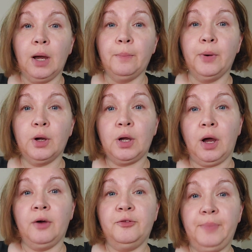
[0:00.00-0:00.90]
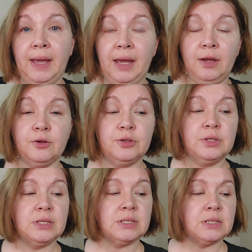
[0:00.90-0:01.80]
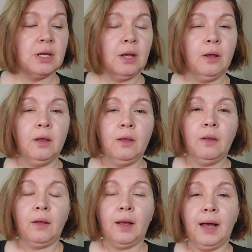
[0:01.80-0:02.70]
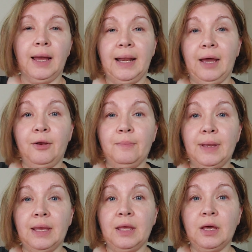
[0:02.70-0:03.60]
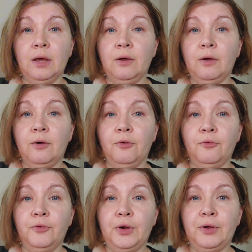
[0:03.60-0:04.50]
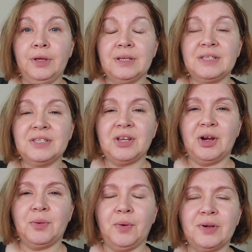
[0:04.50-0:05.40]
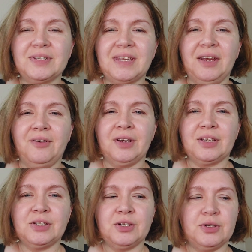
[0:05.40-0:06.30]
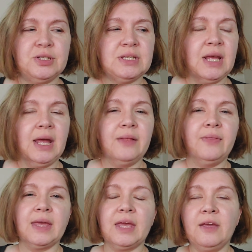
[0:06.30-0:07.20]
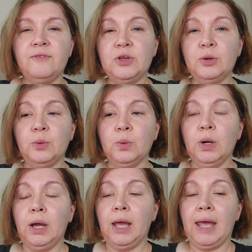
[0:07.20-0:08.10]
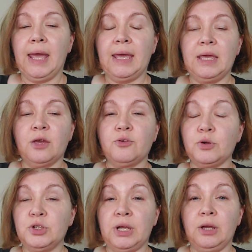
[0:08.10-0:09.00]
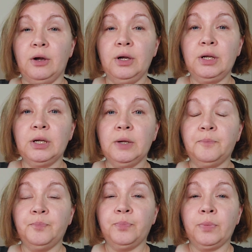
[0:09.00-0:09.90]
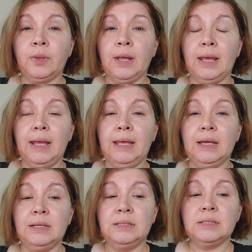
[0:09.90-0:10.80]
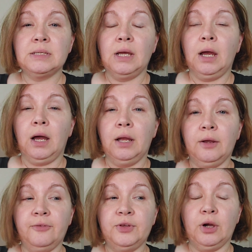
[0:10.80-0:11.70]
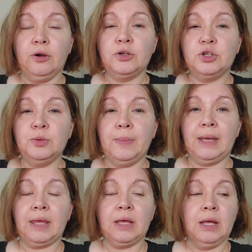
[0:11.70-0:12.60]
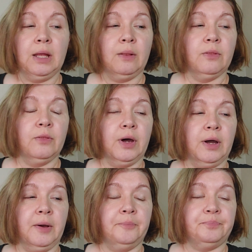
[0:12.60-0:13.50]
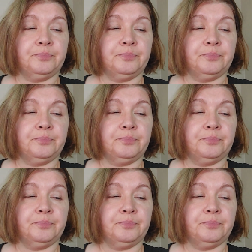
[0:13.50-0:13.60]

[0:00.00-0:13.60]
a book of patterns on how to make various Star Wars characters. They gave you a crochet hook and enough yarn to make the